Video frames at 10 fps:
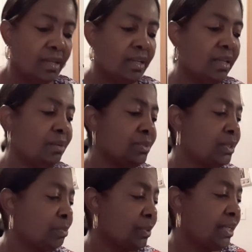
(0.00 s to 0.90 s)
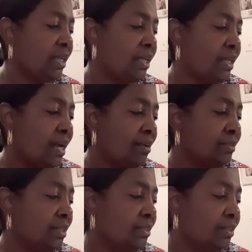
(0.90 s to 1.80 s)
It was spring, and out
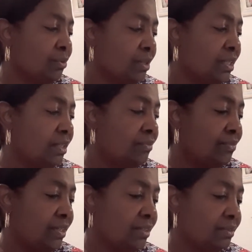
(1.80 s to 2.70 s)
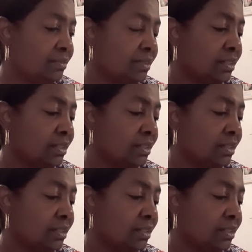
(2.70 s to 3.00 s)
in the green field,